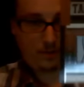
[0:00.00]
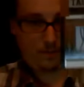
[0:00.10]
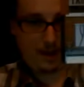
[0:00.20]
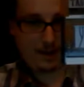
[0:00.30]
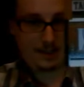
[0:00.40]
the
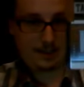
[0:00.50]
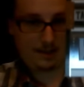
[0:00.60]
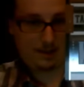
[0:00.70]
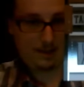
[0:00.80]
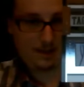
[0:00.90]

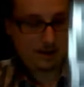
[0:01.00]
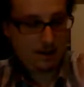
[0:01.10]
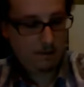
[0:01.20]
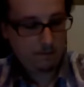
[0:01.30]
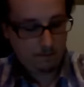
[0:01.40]
best.
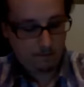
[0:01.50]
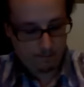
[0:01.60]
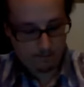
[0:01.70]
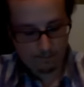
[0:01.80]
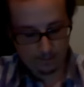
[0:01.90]

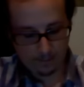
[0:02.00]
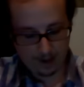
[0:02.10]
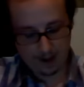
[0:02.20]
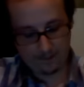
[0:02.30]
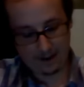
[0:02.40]

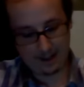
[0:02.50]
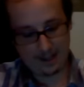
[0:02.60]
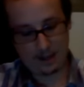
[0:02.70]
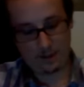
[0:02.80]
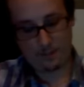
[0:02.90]
And
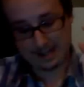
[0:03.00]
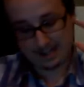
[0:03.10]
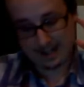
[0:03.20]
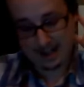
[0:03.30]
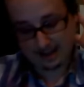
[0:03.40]
finally, the
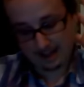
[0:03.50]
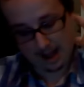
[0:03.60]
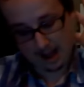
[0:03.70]
best hit.